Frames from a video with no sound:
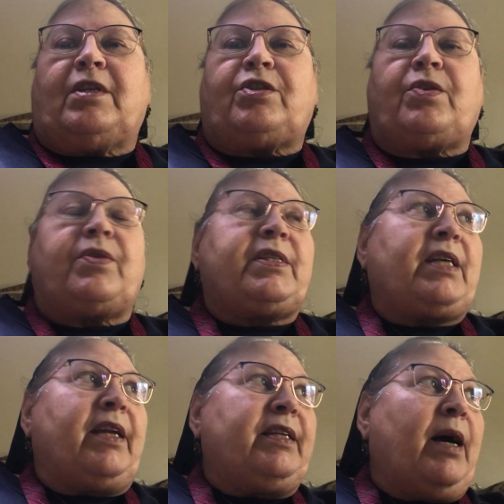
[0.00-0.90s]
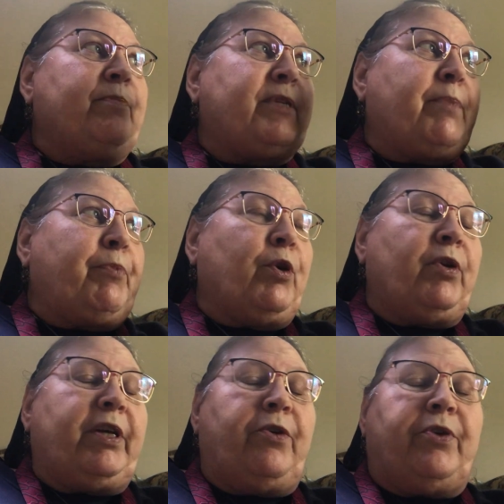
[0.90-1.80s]
So the sun comes up
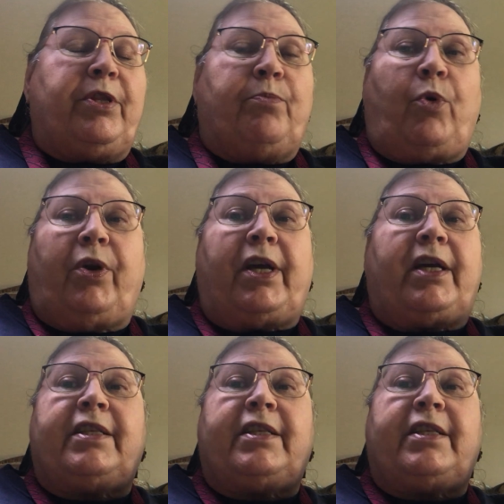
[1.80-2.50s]
earlier in the morning.